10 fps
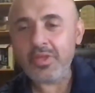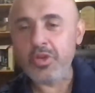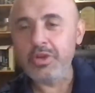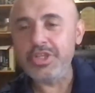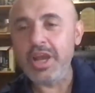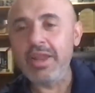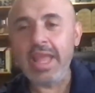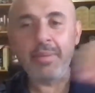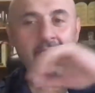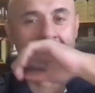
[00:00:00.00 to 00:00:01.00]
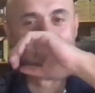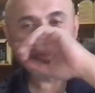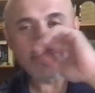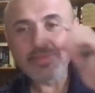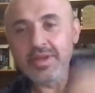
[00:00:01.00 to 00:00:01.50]
So you're shouting at me?
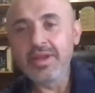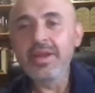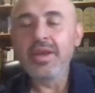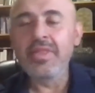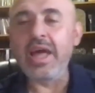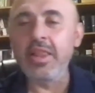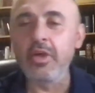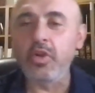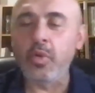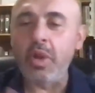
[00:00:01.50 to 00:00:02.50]
That little